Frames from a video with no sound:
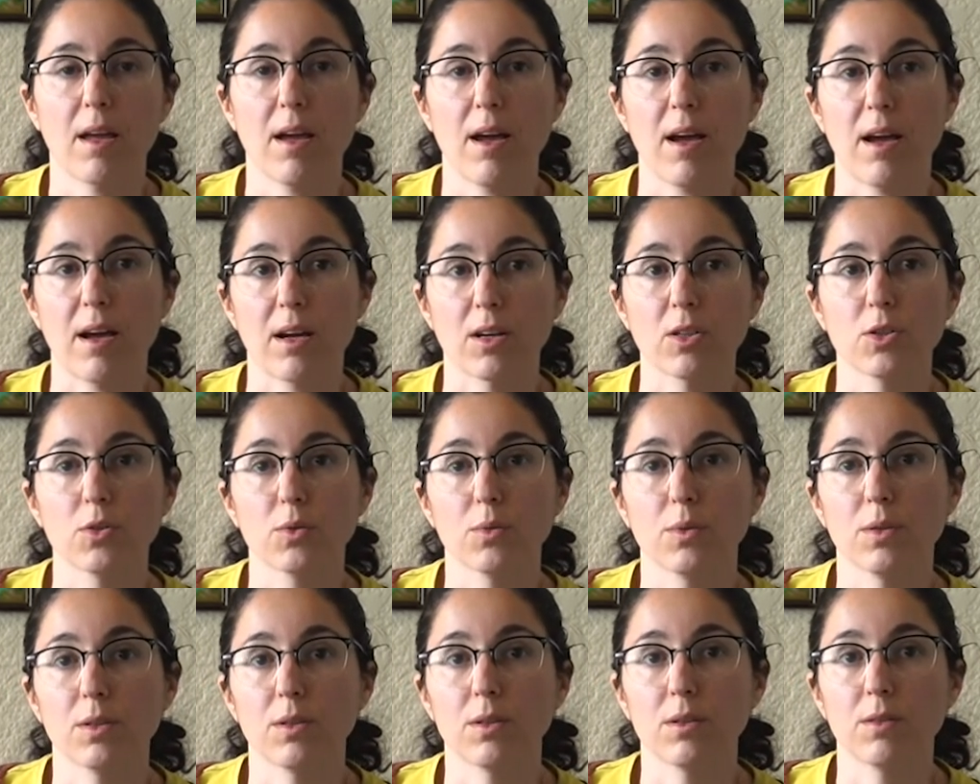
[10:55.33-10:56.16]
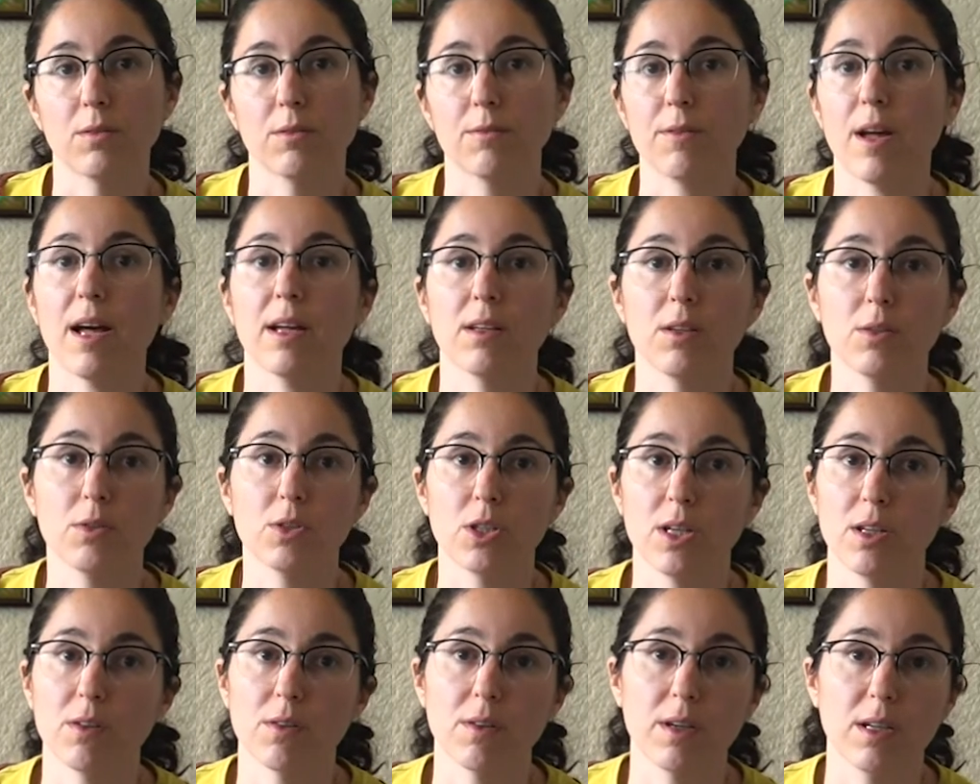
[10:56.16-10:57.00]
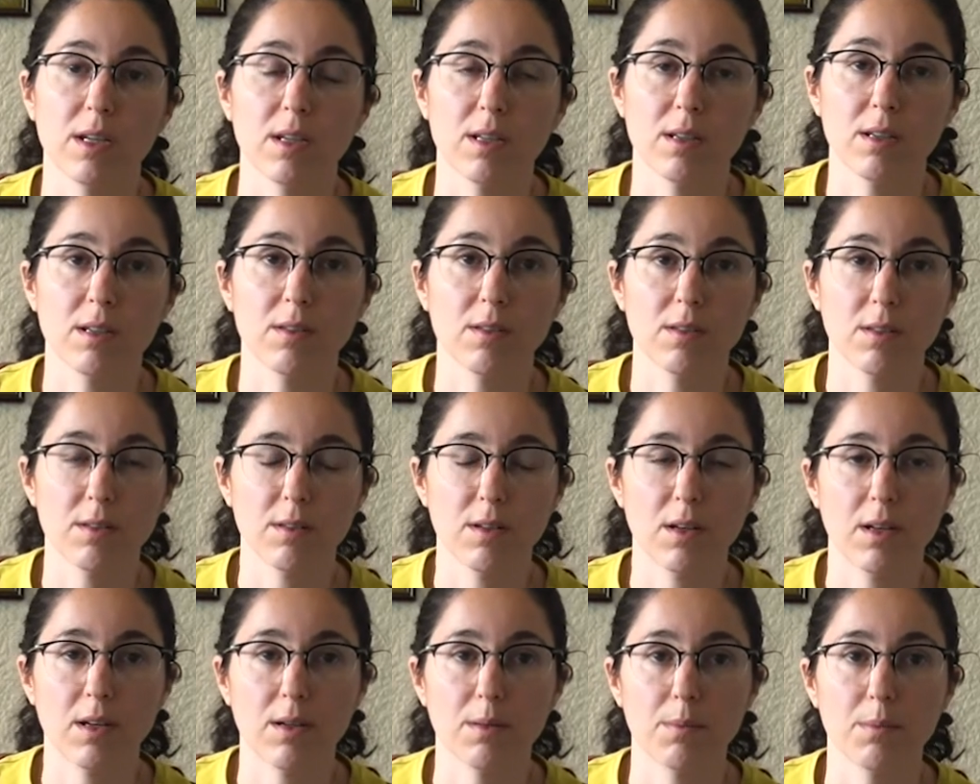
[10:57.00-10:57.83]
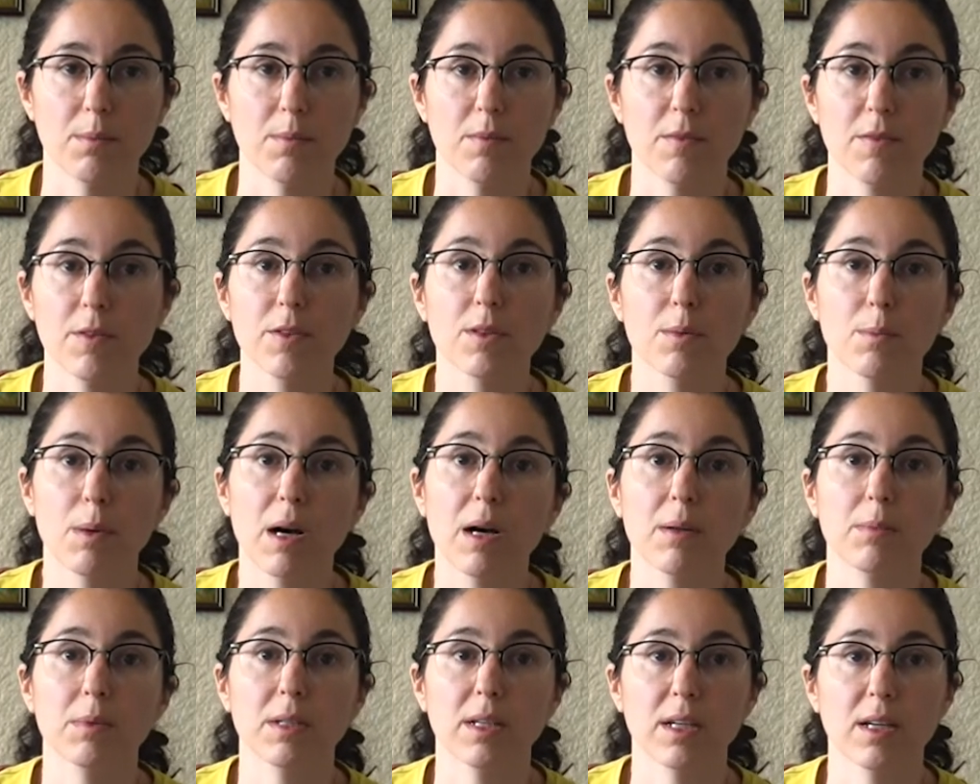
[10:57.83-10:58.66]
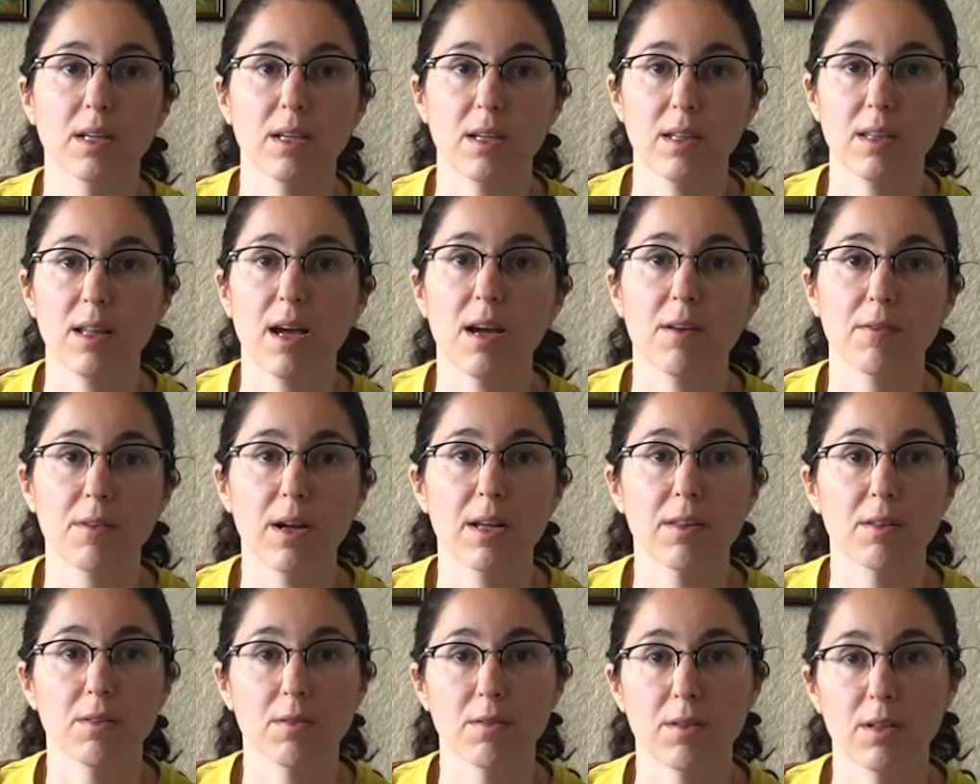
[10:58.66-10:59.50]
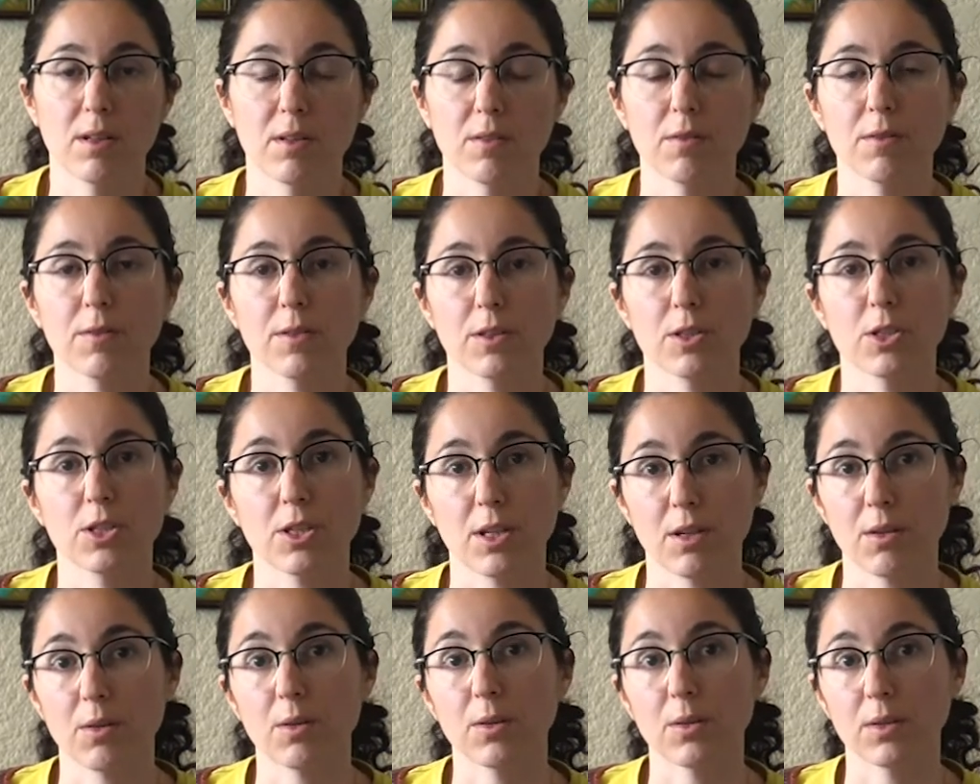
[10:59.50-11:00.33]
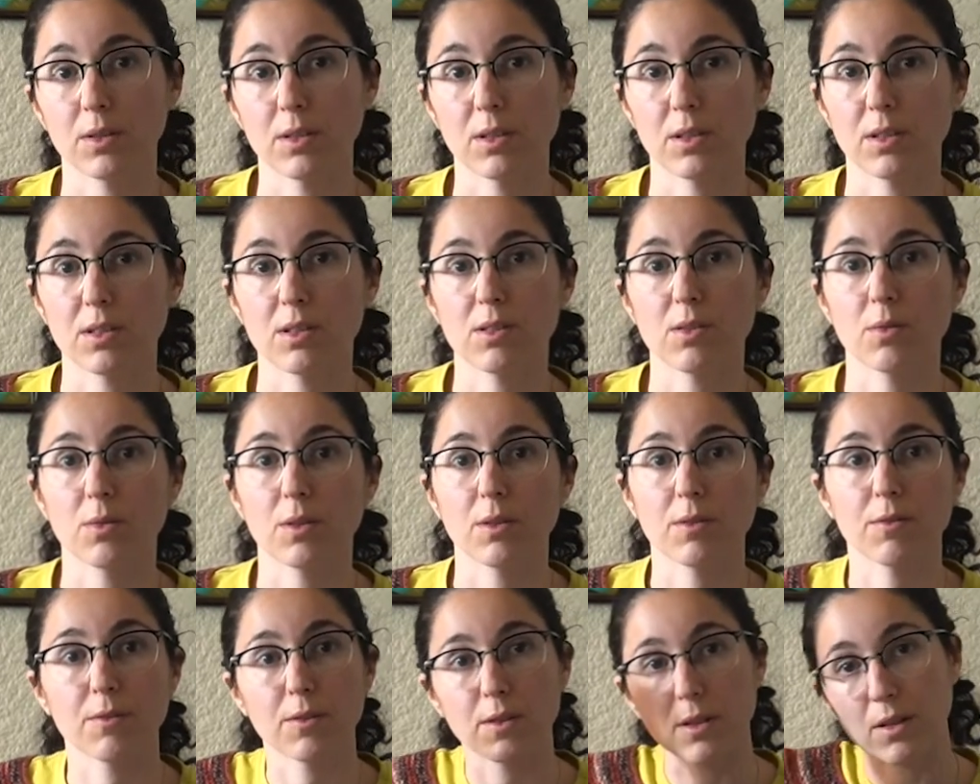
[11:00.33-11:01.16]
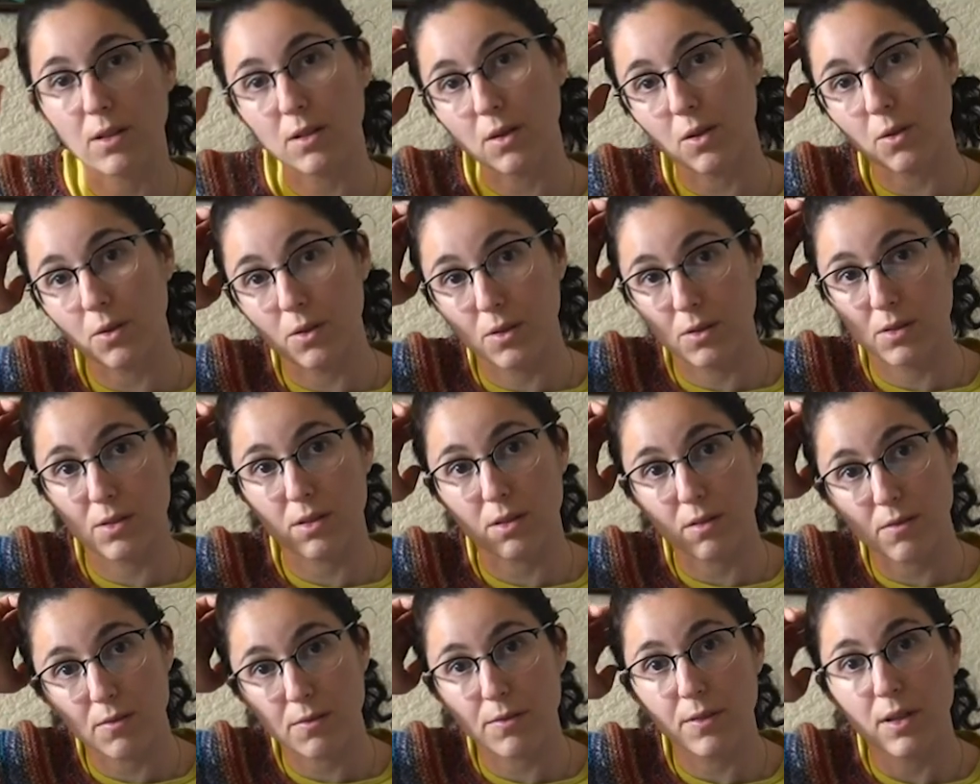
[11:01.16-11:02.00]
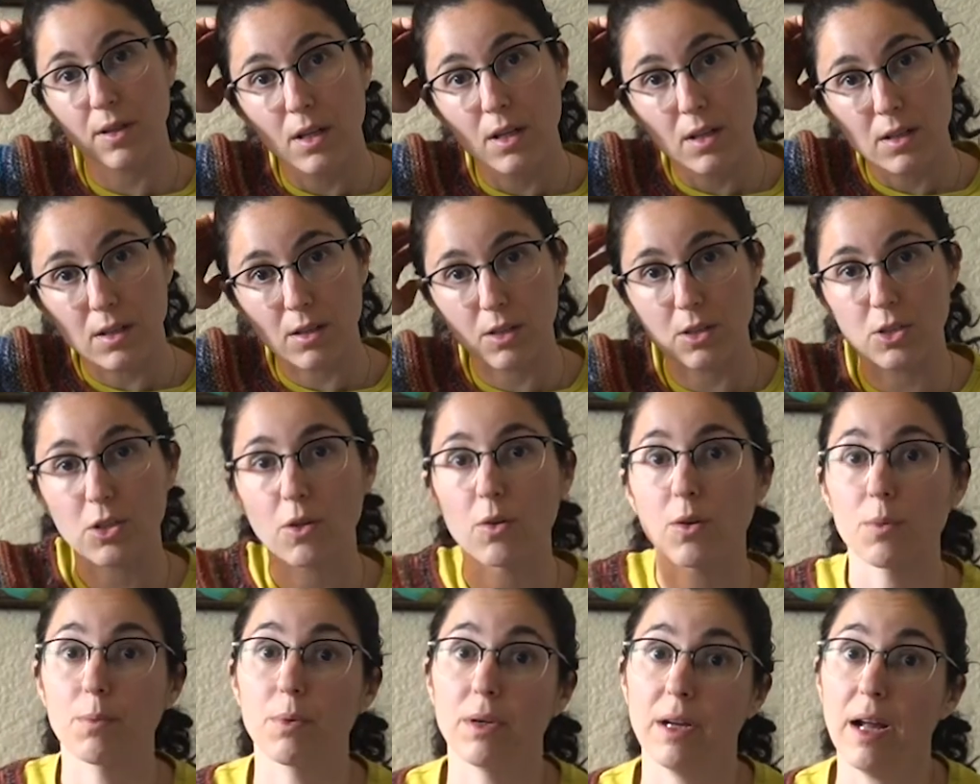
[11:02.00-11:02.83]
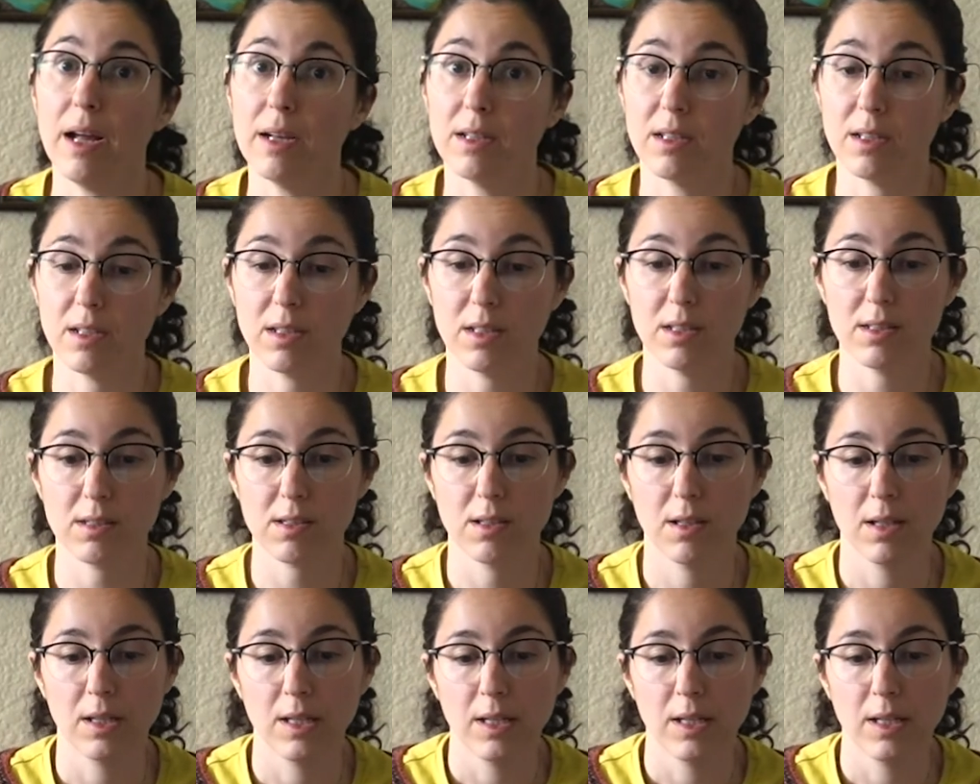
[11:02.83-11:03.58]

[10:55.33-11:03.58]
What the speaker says: actual value generated for the public in that, rather than for shareholders or for owners of large corporate entities.